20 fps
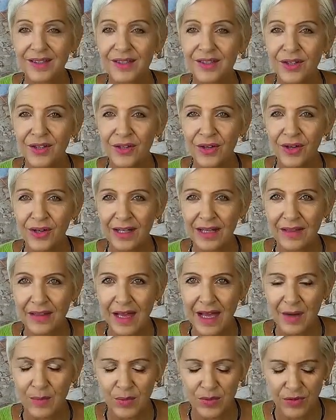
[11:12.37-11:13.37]
Not only
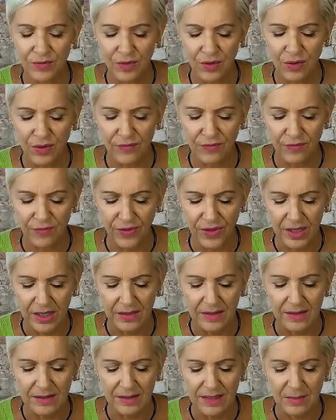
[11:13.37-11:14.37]
that, but the very
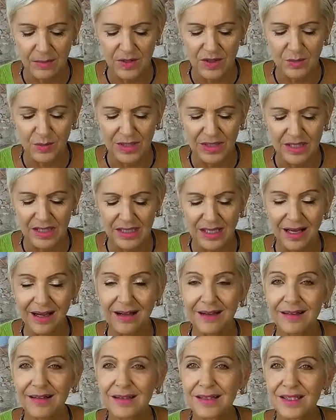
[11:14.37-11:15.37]
thing that seems to be the
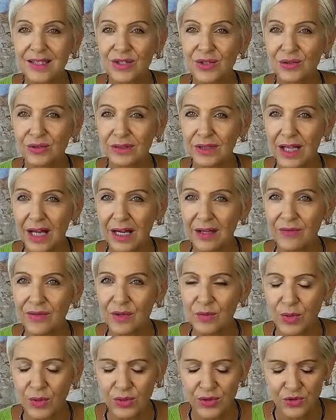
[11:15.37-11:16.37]
darkest in your
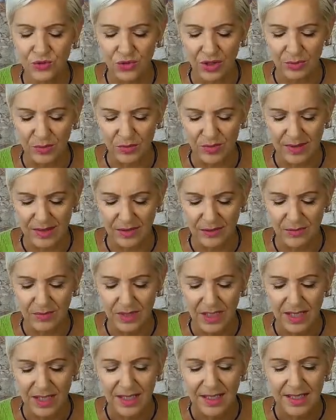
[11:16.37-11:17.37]
life, the most
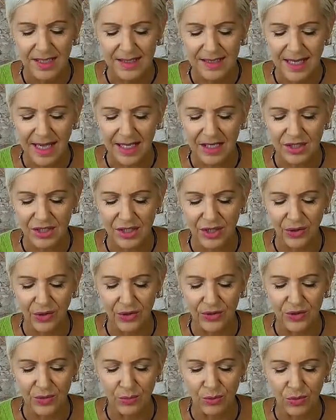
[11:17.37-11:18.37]
troublesome, is actually
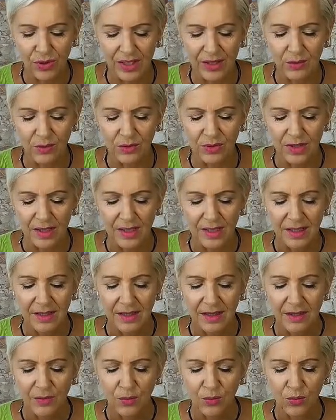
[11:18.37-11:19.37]
going
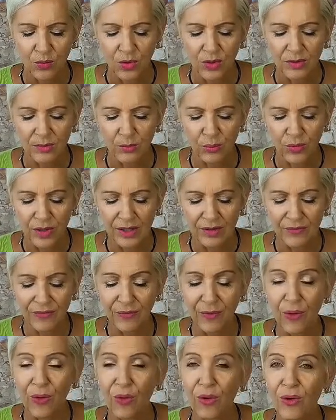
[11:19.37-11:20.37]
to bring
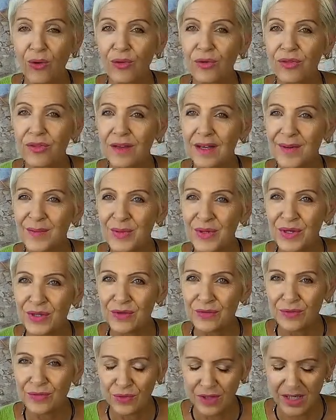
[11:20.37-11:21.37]
forth a
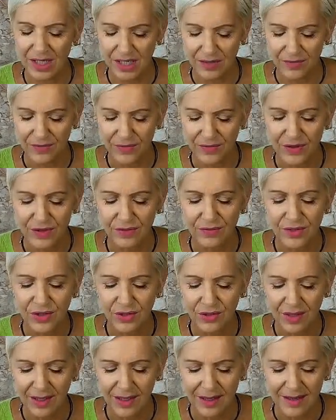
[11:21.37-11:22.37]
beautiful gift of
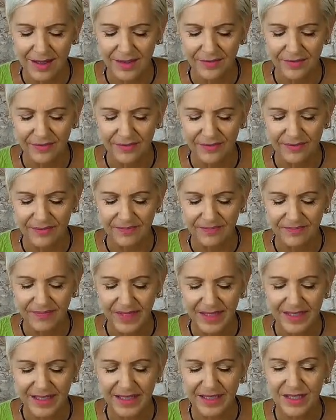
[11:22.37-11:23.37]
new life.
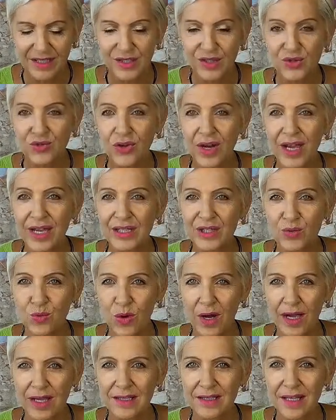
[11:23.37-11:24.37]
And in a strange
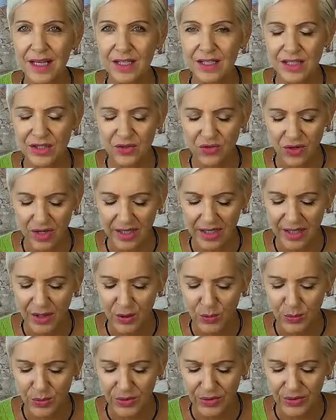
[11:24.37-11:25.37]
way, it's actually trying to
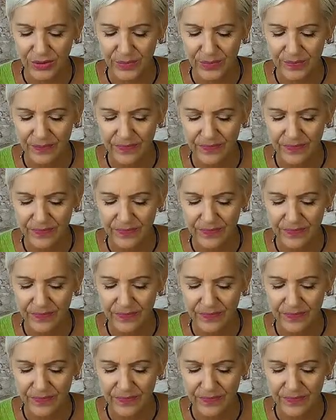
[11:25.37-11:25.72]
help you.